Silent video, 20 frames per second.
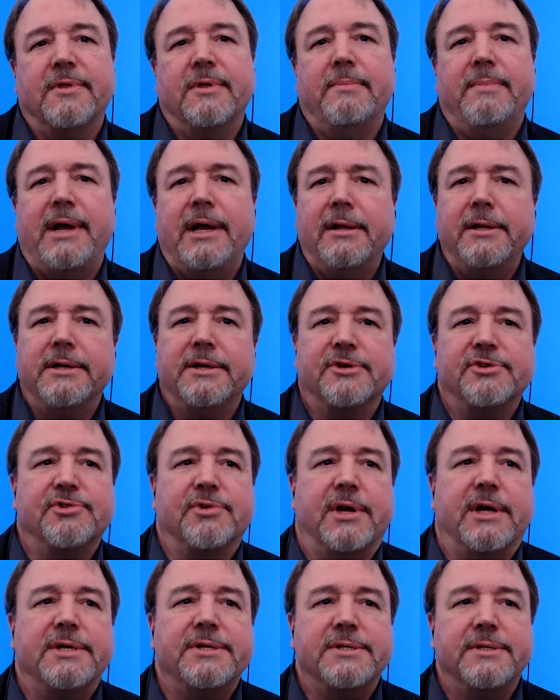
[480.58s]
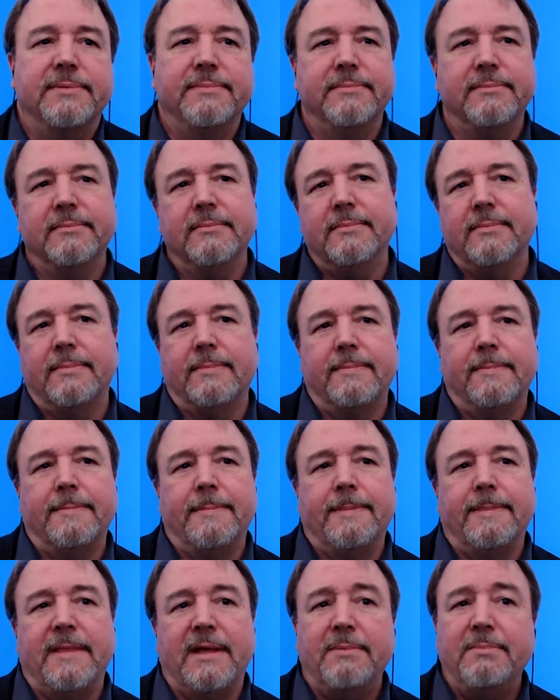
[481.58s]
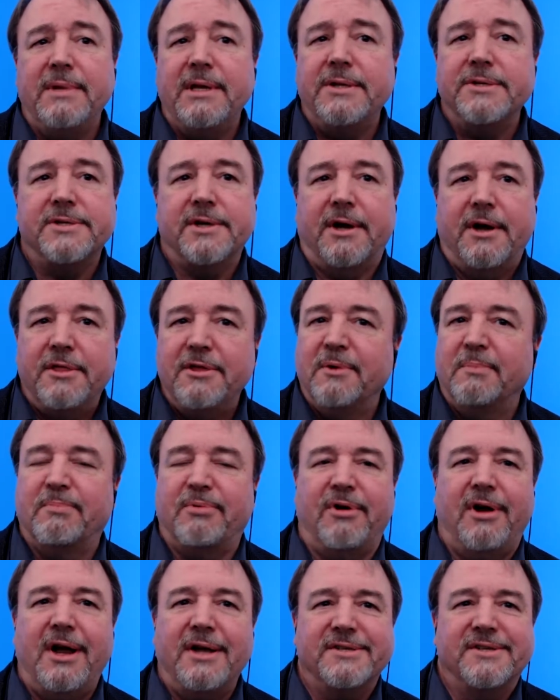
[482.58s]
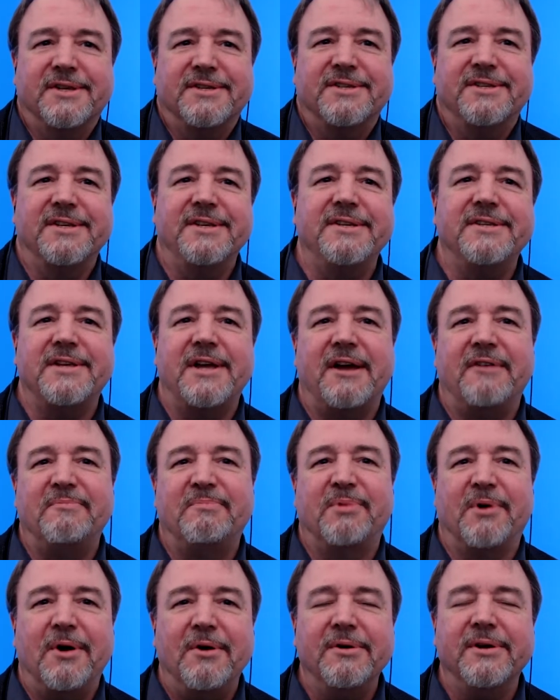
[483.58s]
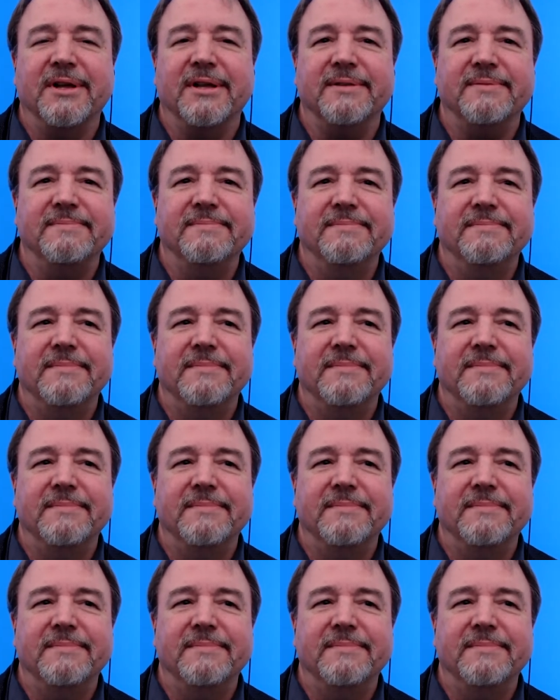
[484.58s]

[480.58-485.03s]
the mailing address, it means other processes have broken,